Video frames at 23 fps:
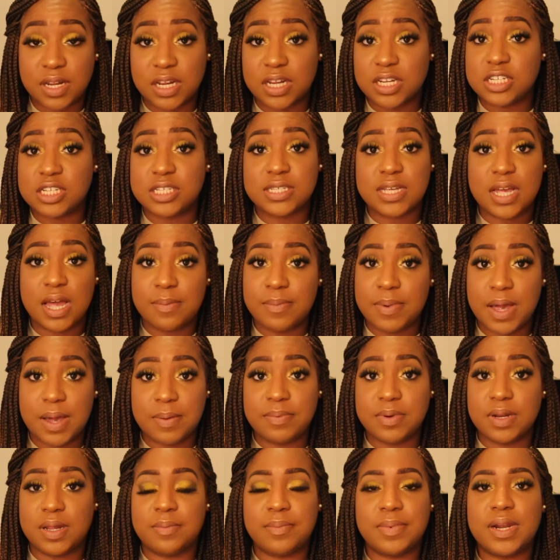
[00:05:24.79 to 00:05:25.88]
It just kept
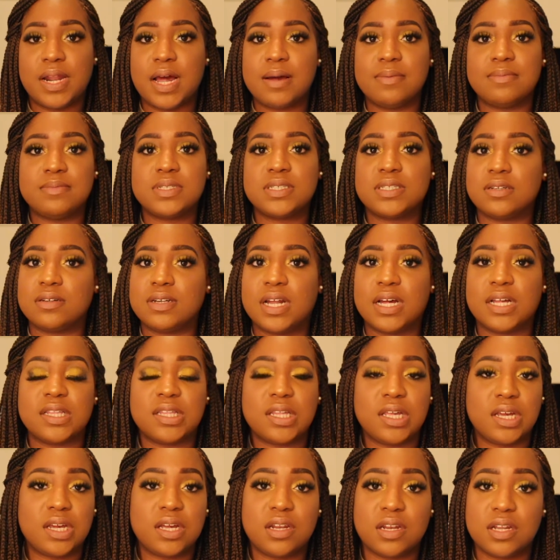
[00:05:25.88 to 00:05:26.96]
happening, but I'm still not
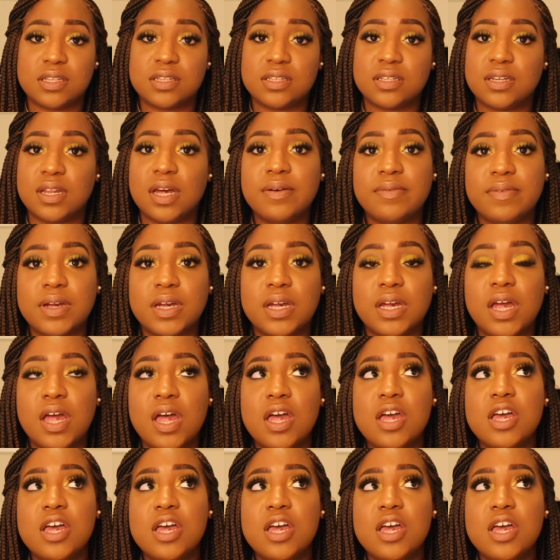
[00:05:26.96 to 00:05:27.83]
thinking nothing of it.